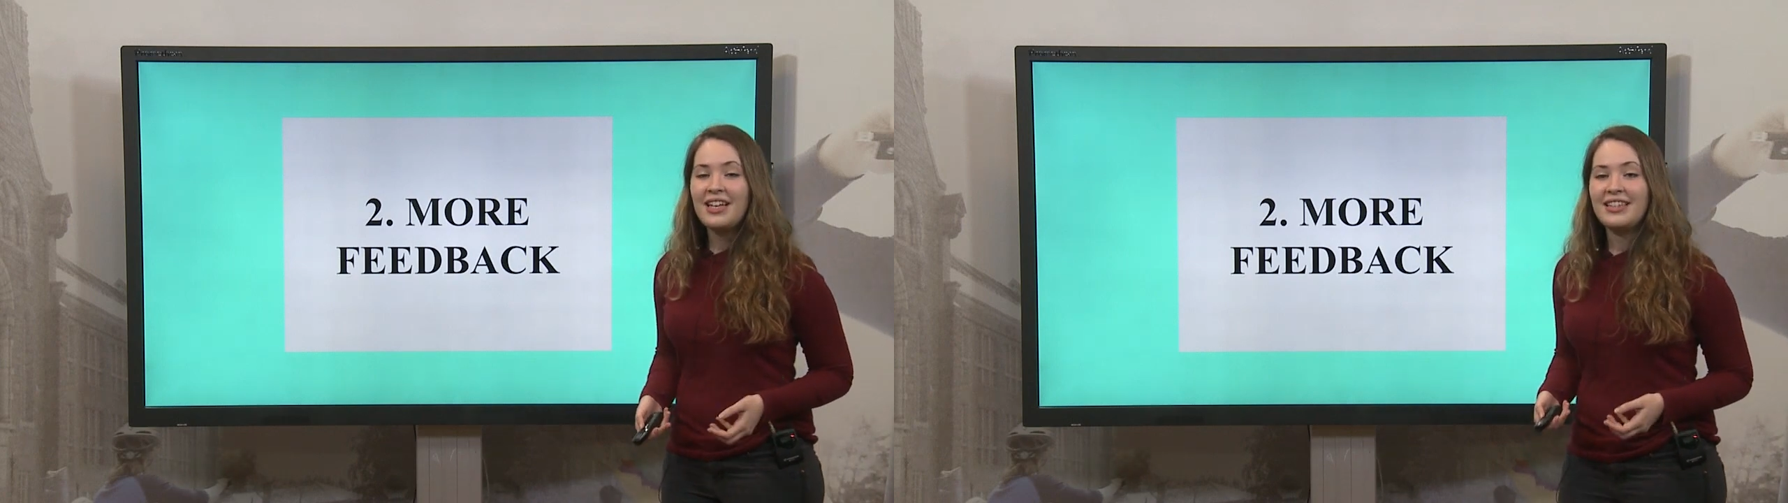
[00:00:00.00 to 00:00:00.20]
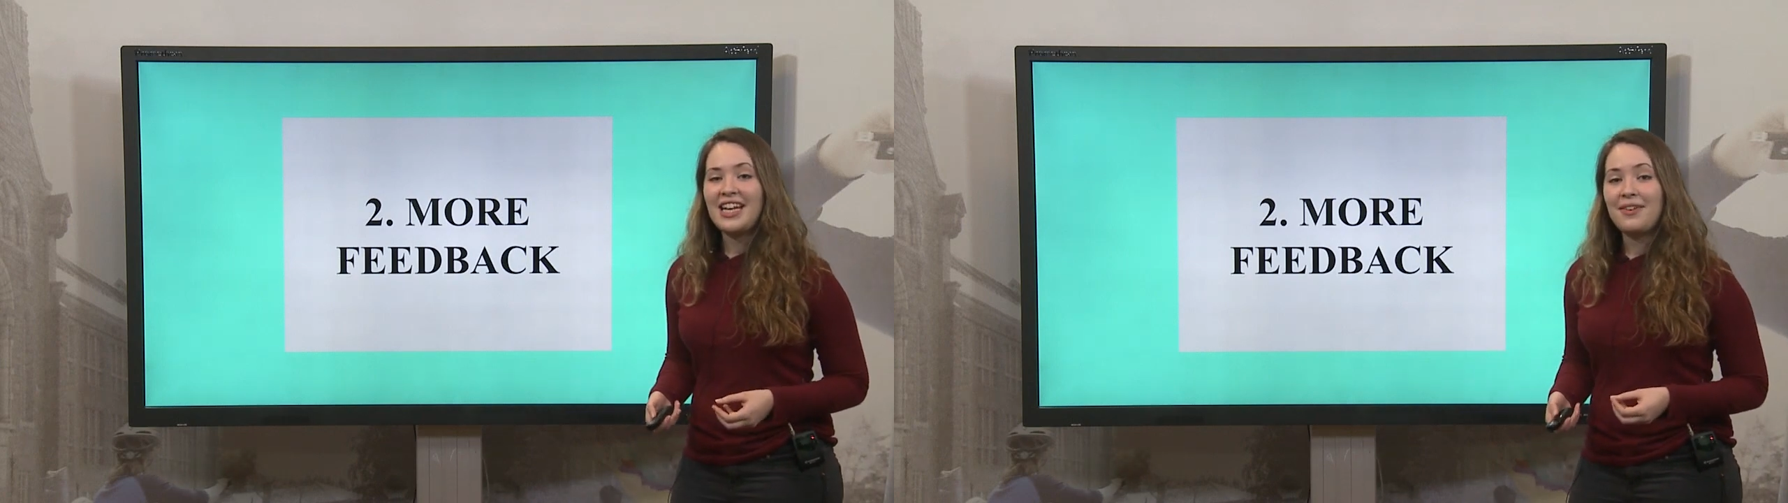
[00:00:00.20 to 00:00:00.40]

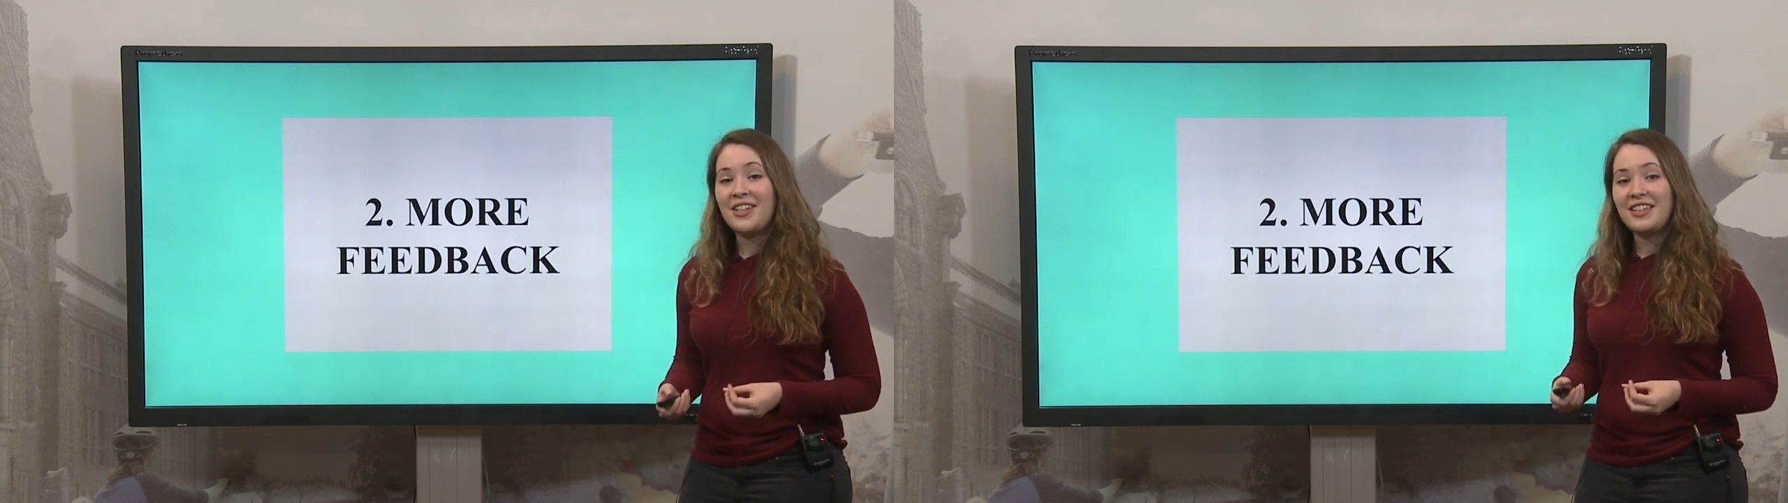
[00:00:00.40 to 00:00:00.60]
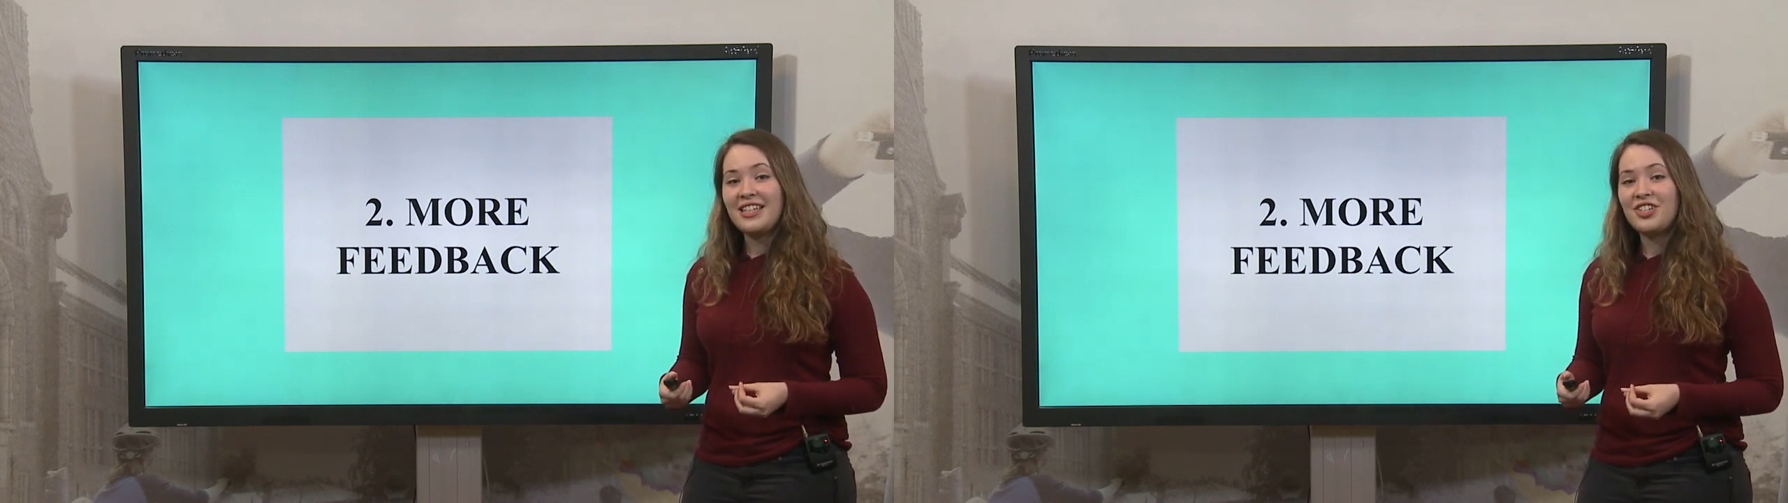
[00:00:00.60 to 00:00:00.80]
than if
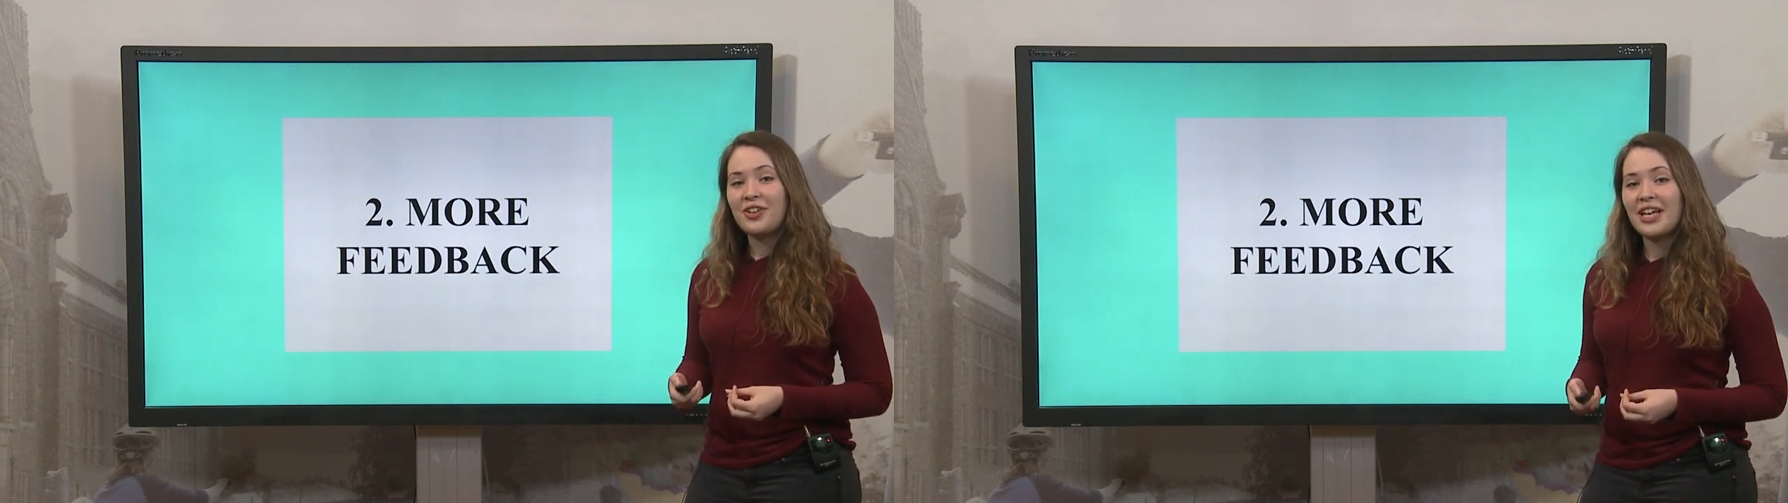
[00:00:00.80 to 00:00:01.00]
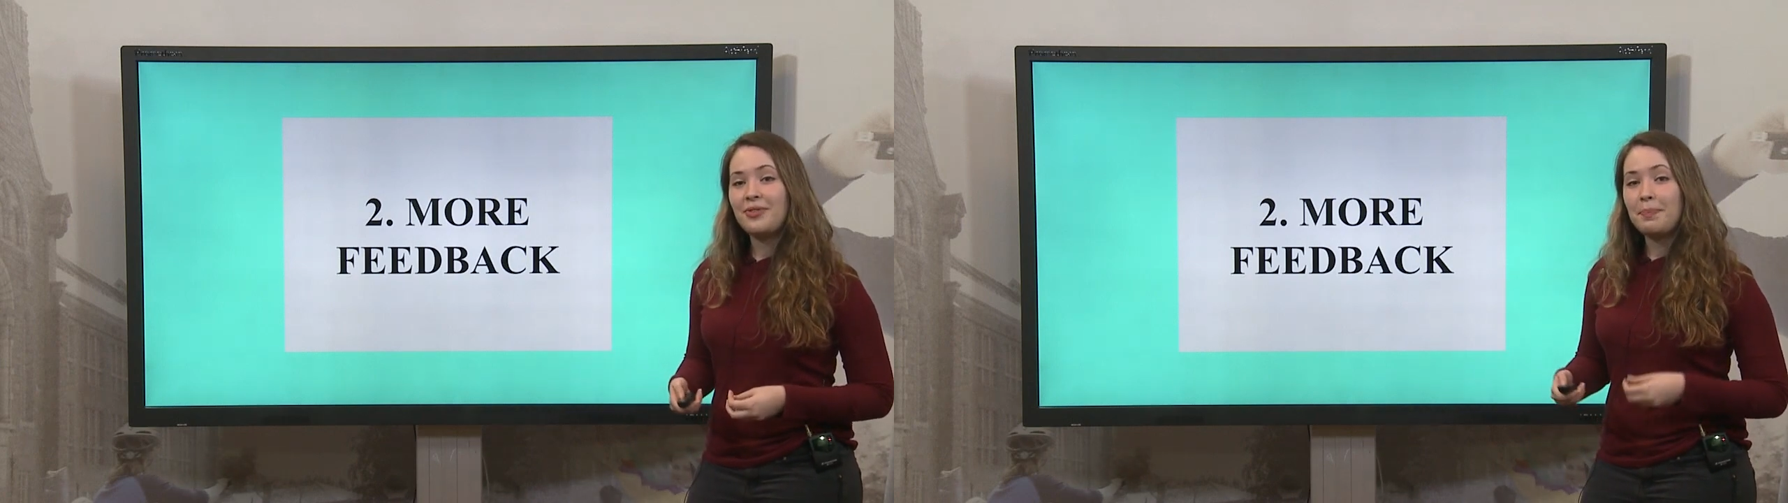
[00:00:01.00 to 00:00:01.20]
the teacher had